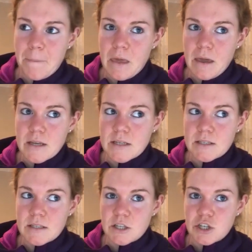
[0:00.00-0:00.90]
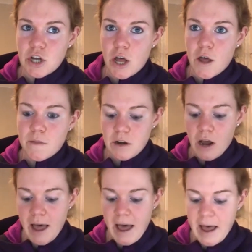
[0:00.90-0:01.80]
is the shirt that I
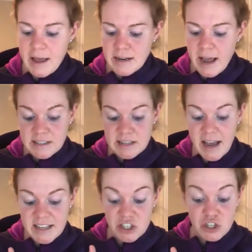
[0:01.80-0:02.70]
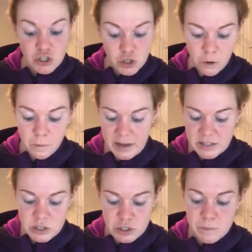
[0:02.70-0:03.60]
had as a
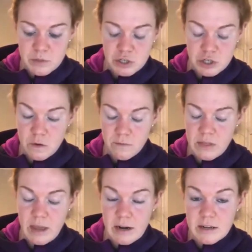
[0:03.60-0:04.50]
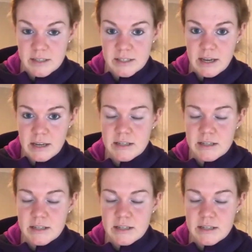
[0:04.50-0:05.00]
substitute for the England senior